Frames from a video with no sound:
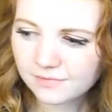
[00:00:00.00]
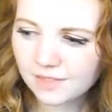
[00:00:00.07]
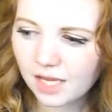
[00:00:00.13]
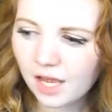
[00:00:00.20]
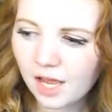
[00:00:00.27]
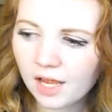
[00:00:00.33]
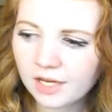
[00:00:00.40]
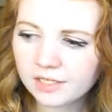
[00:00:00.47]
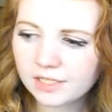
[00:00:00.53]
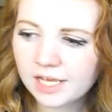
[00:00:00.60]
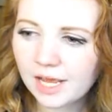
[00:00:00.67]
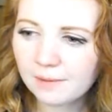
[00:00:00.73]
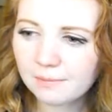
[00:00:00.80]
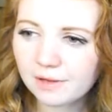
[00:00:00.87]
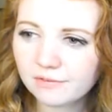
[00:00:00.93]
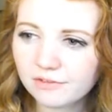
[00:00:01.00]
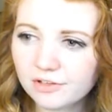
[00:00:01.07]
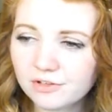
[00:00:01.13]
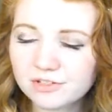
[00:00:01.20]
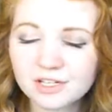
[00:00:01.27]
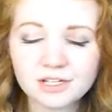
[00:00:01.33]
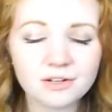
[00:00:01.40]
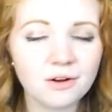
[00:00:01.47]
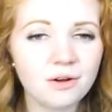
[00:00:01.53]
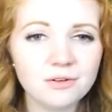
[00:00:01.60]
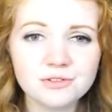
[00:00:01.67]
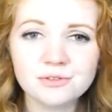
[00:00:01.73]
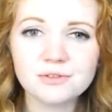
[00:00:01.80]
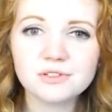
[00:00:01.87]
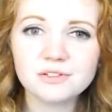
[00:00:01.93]
I can't make videos on
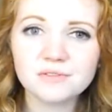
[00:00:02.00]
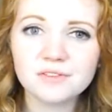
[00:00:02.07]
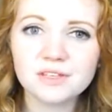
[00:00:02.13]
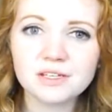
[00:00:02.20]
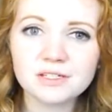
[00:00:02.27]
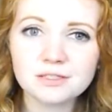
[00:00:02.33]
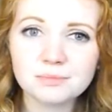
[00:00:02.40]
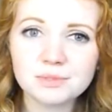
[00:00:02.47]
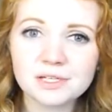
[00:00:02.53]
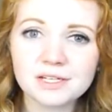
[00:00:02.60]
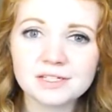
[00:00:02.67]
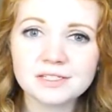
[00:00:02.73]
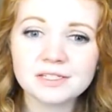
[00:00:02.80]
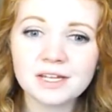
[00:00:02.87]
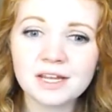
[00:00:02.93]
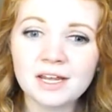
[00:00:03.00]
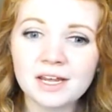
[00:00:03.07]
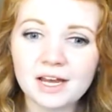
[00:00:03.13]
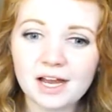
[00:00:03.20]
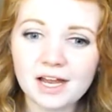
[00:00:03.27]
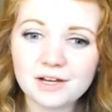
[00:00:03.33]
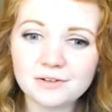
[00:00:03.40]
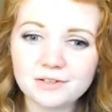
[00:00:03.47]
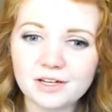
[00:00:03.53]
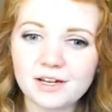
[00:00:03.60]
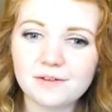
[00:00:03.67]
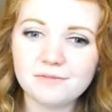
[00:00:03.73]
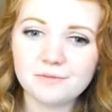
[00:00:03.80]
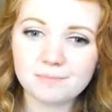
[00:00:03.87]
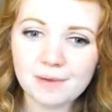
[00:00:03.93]
all sorts of things because I do not
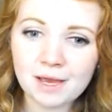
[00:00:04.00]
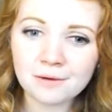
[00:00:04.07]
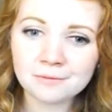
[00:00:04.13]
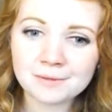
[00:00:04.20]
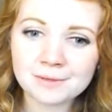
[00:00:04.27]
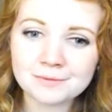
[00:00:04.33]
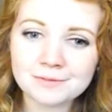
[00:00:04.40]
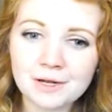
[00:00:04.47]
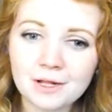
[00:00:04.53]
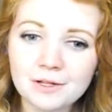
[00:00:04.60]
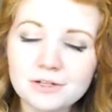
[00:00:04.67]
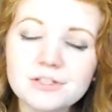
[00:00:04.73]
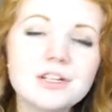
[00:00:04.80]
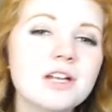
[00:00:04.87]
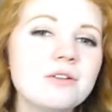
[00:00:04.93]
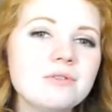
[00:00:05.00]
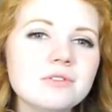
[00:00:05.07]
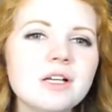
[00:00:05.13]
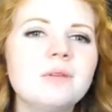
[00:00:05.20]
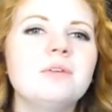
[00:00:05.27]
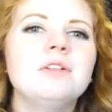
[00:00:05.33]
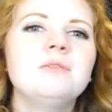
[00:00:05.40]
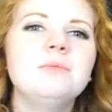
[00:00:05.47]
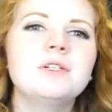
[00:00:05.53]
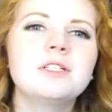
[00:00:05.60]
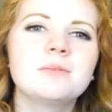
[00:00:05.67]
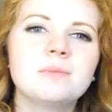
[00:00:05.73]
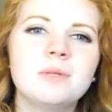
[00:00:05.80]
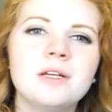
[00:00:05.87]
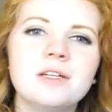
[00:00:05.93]
have the background knowledge and I do not want to be
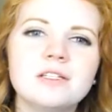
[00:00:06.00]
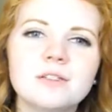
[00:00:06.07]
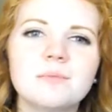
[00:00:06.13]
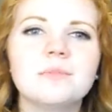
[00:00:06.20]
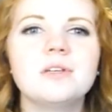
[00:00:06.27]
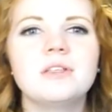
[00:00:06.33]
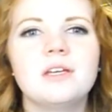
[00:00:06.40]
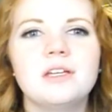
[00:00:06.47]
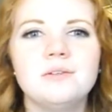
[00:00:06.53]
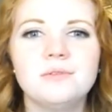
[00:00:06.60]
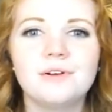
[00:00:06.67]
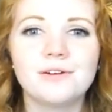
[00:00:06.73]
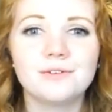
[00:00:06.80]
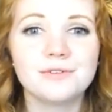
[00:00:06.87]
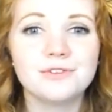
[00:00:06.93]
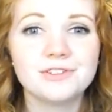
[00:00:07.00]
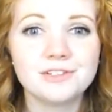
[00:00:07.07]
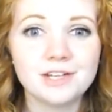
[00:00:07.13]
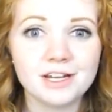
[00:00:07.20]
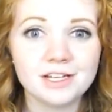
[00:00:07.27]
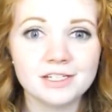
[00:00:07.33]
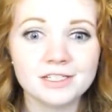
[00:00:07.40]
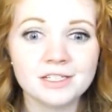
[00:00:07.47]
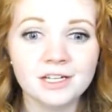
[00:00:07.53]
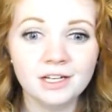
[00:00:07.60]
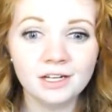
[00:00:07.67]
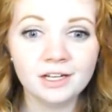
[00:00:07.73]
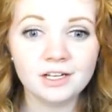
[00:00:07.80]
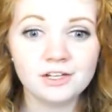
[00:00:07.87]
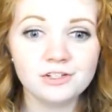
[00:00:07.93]
explaining something that I do not understand.
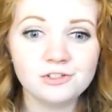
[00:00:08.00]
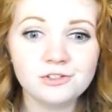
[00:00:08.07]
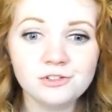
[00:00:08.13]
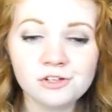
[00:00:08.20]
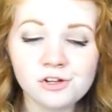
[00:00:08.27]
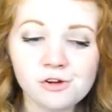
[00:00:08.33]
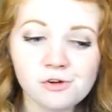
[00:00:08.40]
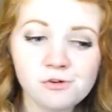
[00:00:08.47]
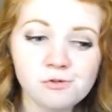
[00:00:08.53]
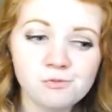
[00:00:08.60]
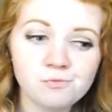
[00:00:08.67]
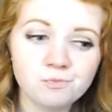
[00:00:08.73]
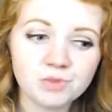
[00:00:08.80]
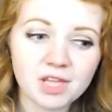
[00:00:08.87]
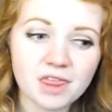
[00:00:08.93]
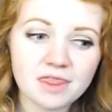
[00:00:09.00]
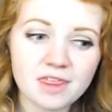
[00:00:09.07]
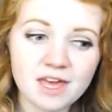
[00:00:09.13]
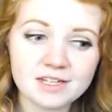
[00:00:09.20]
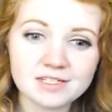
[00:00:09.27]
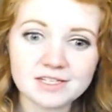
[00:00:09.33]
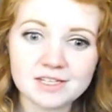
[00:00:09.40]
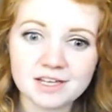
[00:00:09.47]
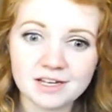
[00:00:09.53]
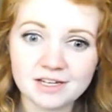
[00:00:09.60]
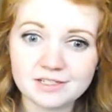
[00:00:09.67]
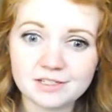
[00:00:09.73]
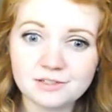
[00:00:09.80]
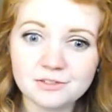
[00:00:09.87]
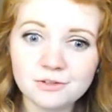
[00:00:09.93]
So that's
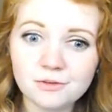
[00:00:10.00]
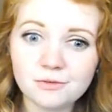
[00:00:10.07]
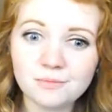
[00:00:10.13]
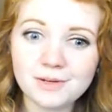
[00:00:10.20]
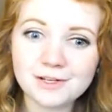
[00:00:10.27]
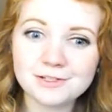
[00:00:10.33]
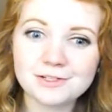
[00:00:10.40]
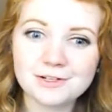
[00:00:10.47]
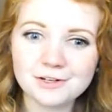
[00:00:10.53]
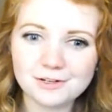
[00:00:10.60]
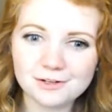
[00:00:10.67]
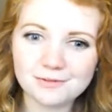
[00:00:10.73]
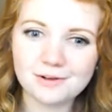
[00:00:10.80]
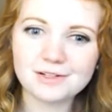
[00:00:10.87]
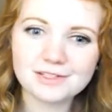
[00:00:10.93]
that. So make sure you watch